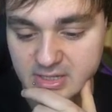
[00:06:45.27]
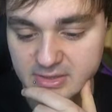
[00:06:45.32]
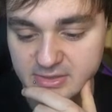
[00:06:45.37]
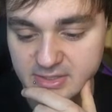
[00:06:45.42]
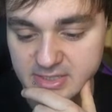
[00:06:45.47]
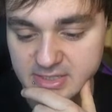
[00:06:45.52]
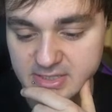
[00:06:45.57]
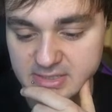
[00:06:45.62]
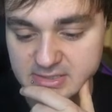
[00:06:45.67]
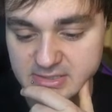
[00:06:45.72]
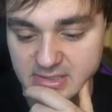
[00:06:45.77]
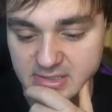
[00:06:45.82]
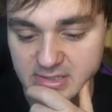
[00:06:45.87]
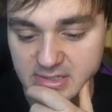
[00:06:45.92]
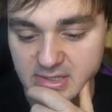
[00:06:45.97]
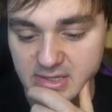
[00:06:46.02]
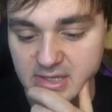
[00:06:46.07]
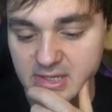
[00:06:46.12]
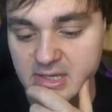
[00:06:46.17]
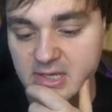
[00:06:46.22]
These,
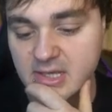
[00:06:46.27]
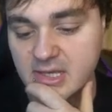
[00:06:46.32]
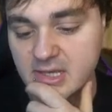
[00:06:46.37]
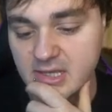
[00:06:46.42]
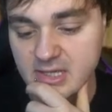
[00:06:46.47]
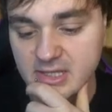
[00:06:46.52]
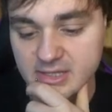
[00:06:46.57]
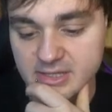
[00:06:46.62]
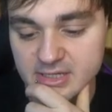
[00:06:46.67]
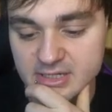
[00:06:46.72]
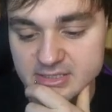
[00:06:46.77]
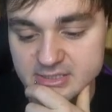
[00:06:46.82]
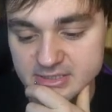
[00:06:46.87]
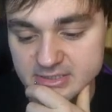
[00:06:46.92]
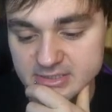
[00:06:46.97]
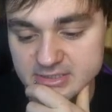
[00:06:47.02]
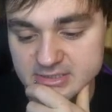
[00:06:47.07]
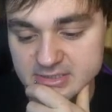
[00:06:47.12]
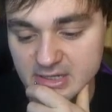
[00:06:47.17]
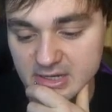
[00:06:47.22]
these
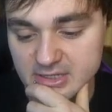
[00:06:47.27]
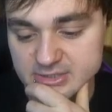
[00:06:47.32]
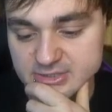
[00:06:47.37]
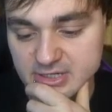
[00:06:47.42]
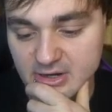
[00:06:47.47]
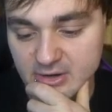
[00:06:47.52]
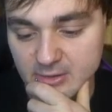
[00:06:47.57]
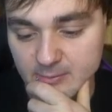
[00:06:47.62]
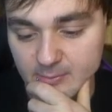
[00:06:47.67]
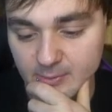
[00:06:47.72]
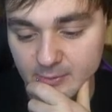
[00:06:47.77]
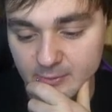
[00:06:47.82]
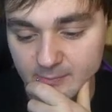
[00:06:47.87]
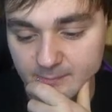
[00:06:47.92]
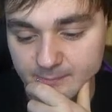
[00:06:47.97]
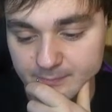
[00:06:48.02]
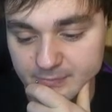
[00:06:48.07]
things are terrible.